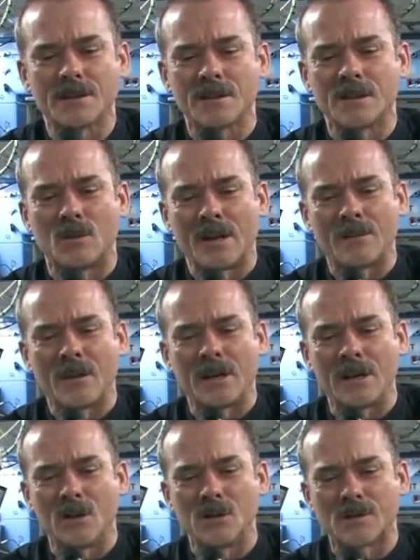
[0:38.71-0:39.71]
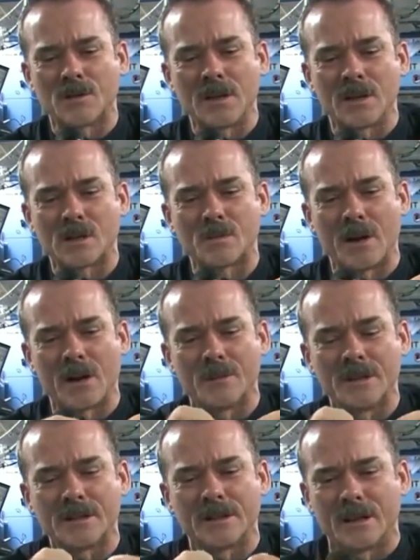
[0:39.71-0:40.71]
this is the one I'm going to use for the
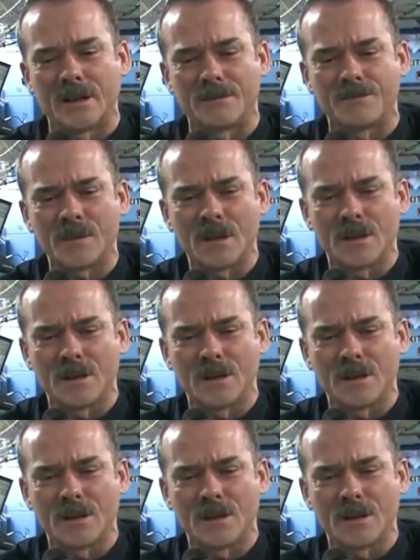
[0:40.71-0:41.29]
experiment today.